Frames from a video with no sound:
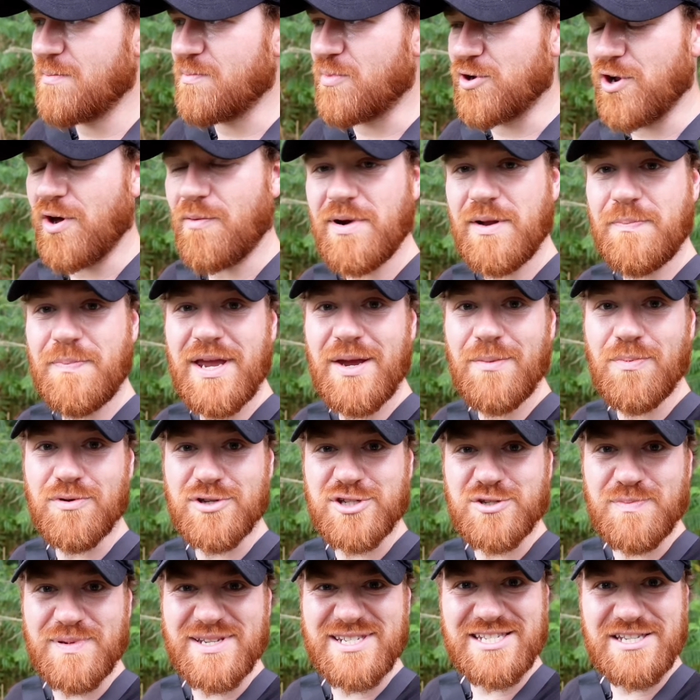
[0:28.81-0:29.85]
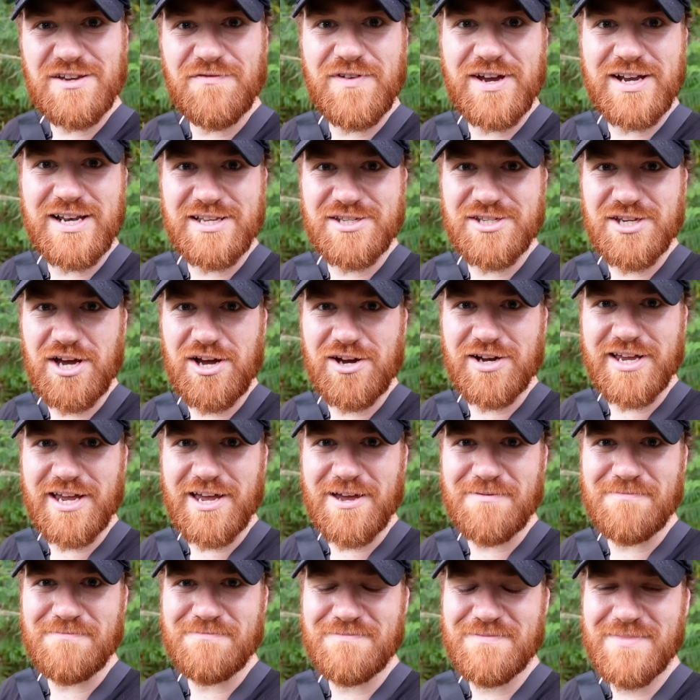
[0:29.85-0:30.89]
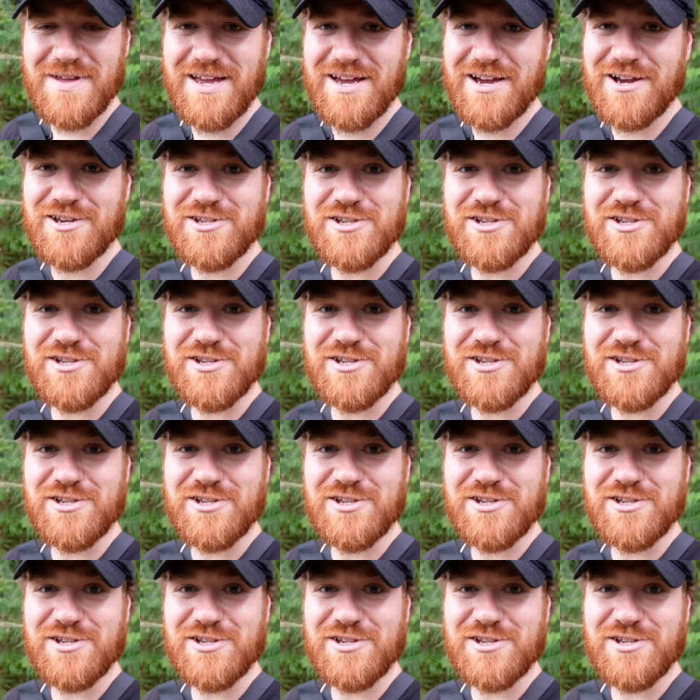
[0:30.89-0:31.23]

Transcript: but not many people specifically target them.